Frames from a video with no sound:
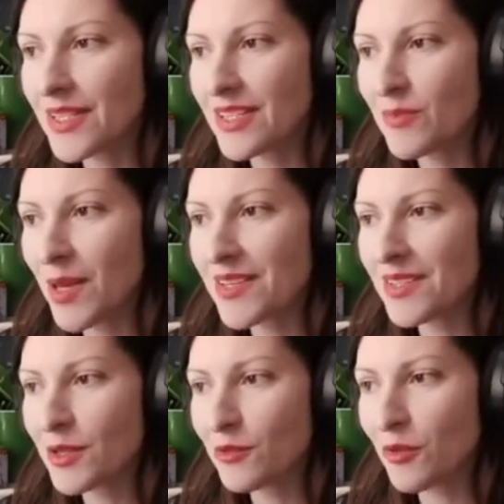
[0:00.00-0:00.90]
there is a
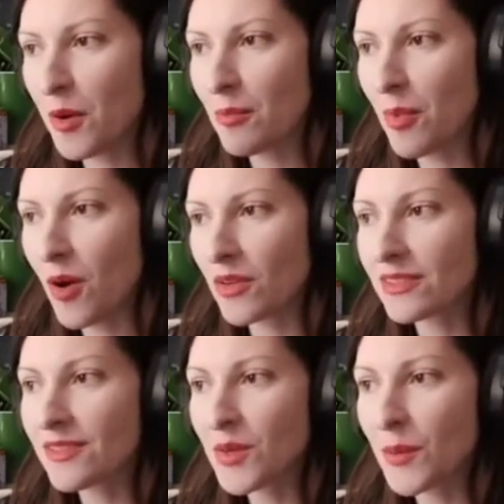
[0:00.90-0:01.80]
space here for a
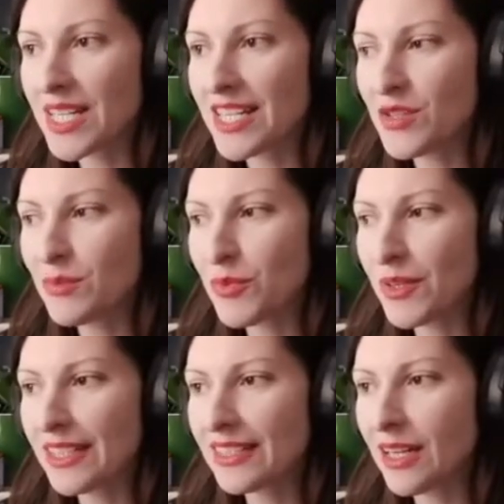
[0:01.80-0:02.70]
pot. So we need to
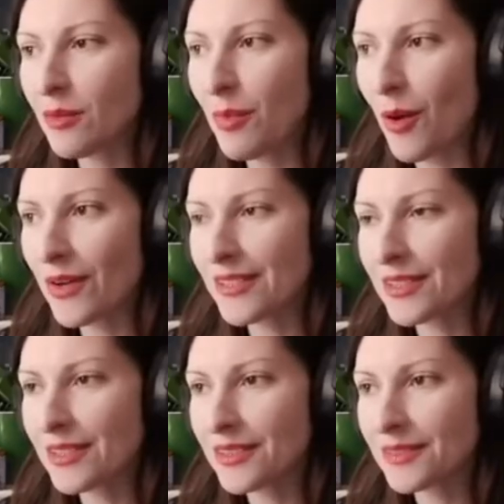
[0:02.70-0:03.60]
bring a
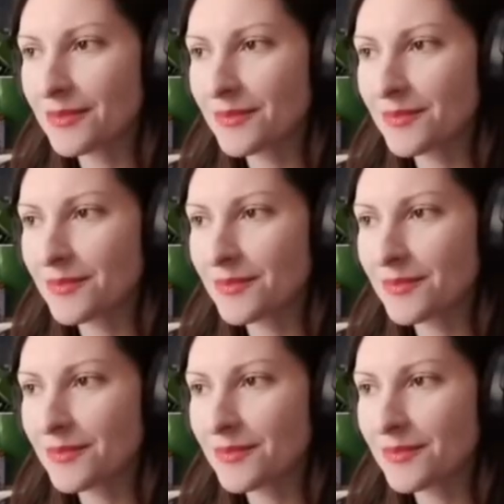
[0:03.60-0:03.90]
pot